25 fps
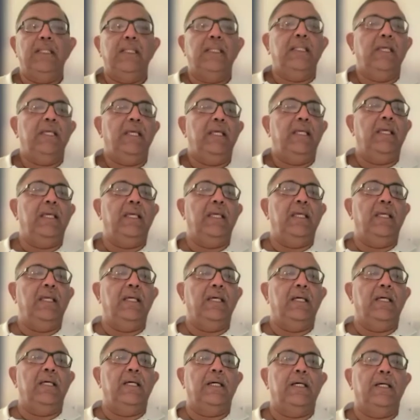
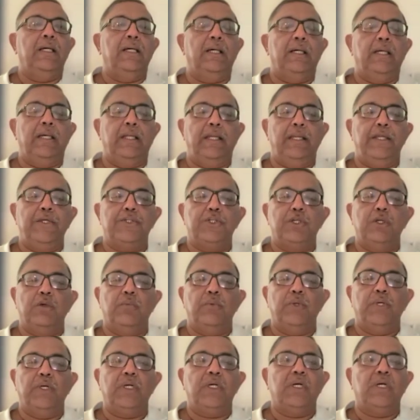the initial
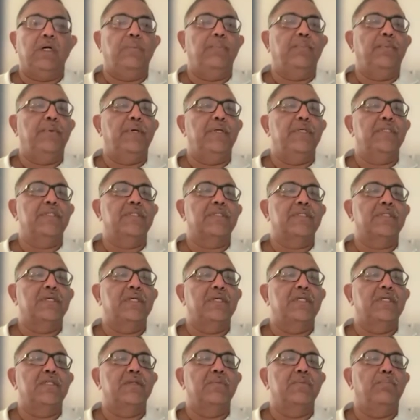workup
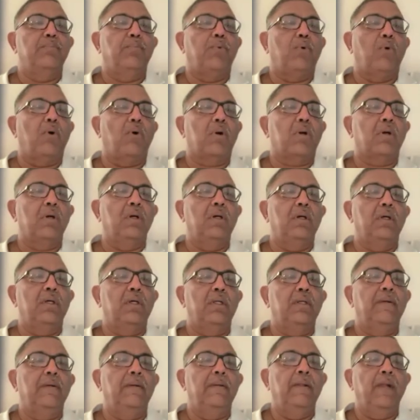is
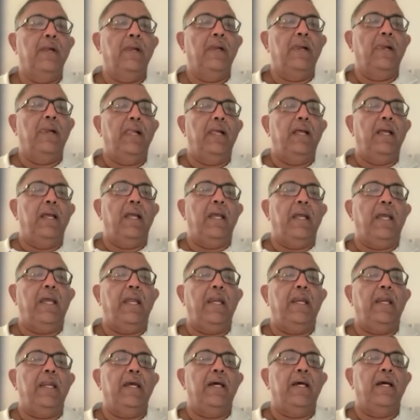important,
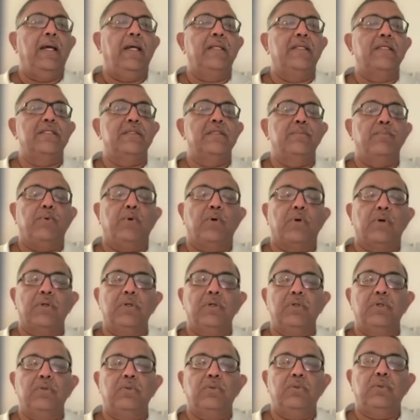and it is
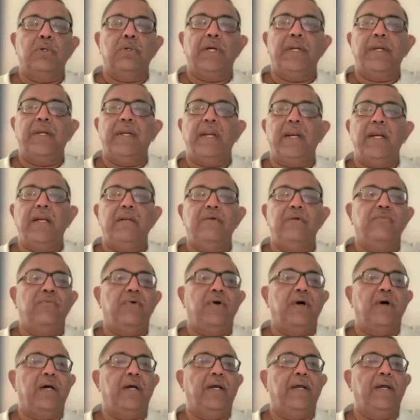important to
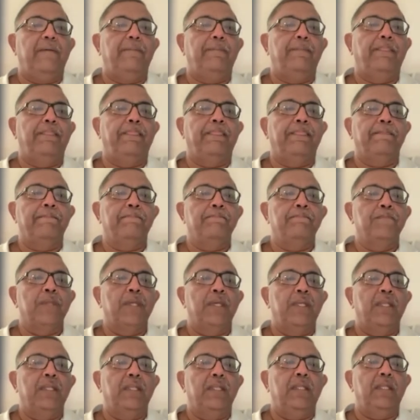identify
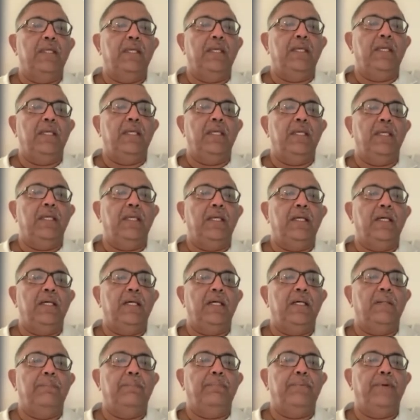the
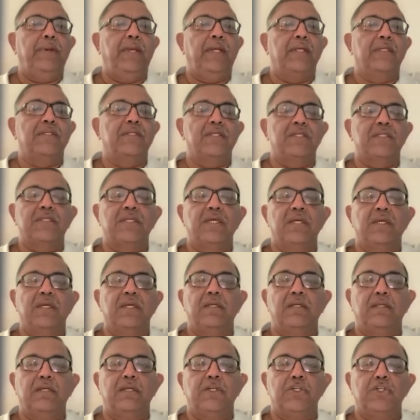pre-existing
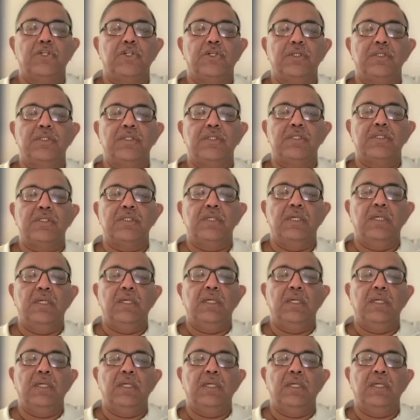conditions,